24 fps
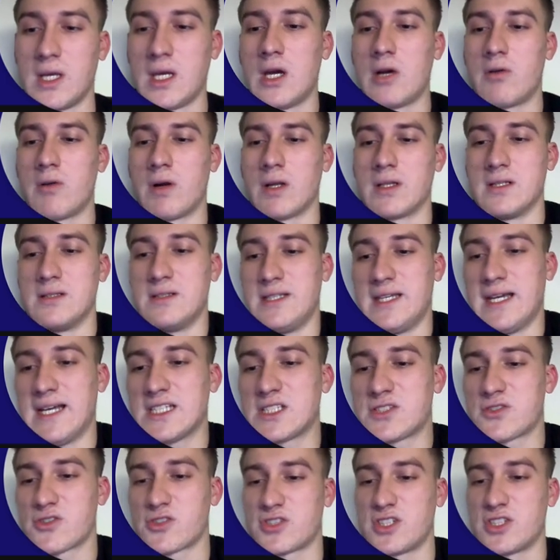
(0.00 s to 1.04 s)
Right, the
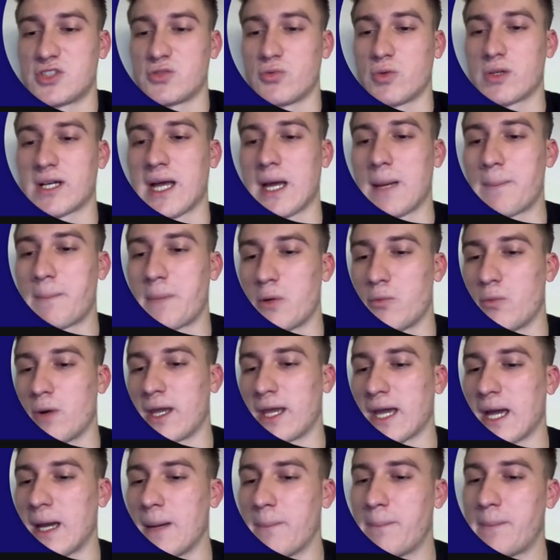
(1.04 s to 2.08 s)
answers is what happened, why it
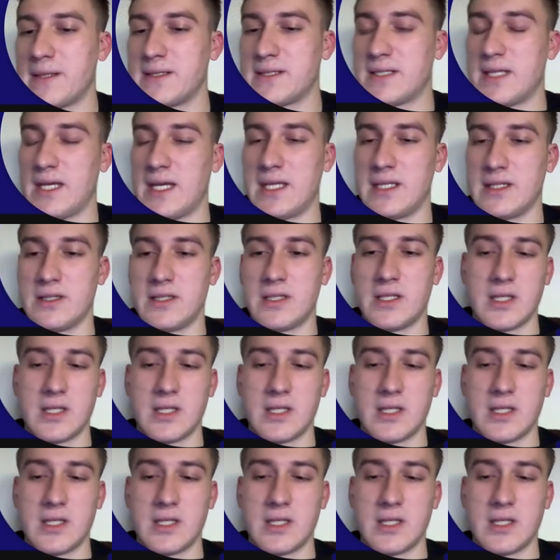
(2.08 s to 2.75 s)
happened, and